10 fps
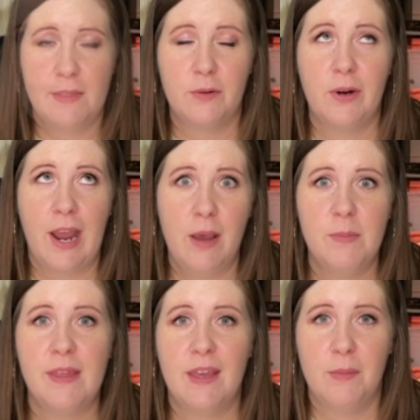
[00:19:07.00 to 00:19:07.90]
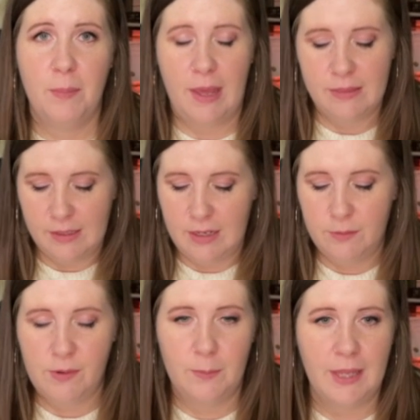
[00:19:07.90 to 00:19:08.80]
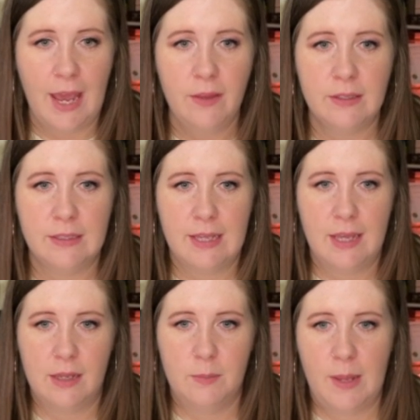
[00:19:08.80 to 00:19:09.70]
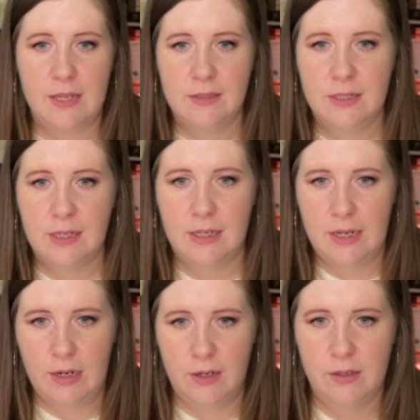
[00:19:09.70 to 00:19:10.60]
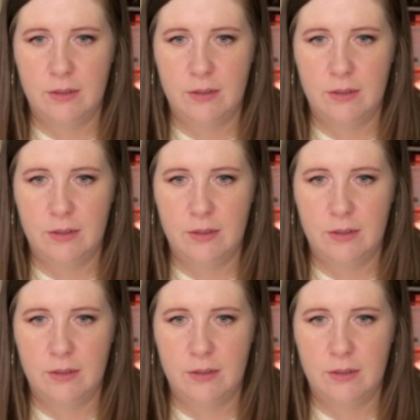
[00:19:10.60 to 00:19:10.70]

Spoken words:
grab the embed link from Calendly and paste it in here,